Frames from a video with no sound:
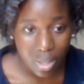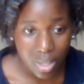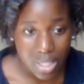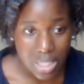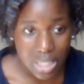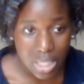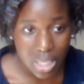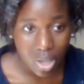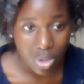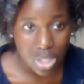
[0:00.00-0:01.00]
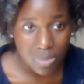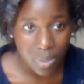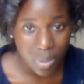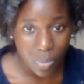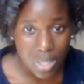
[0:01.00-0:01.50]
I liked it and I only
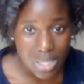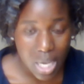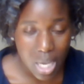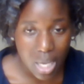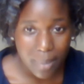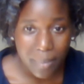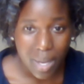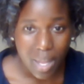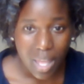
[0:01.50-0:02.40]
smelled it one time,